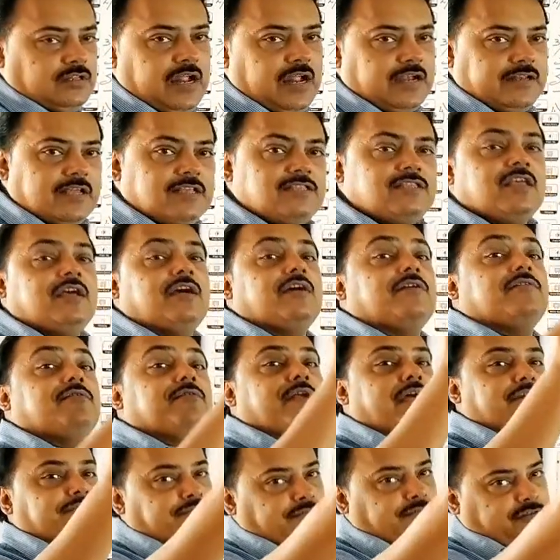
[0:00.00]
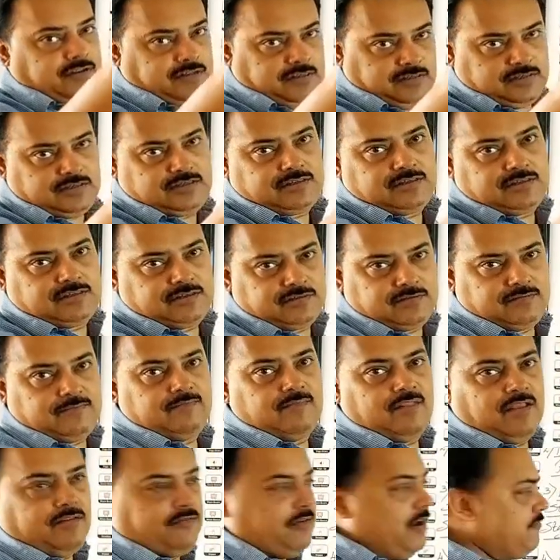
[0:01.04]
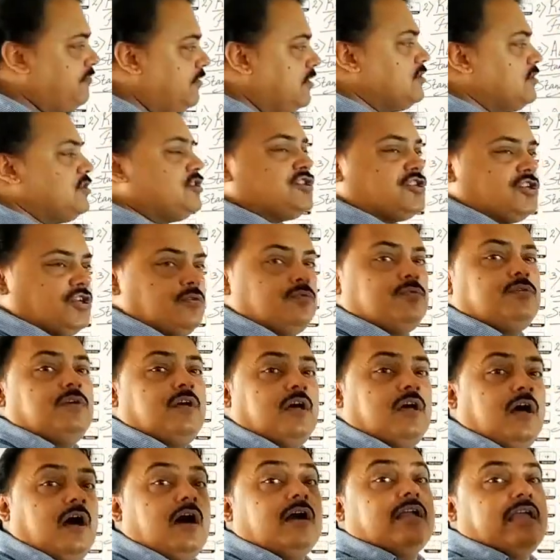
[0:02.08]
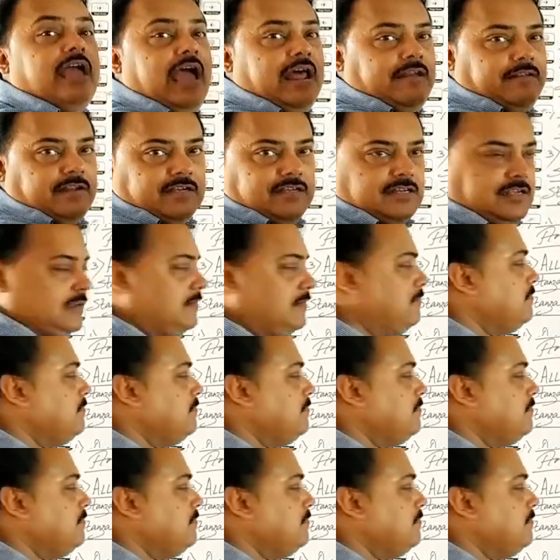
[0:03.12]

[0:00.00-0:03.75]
That is reference. A reference to a character.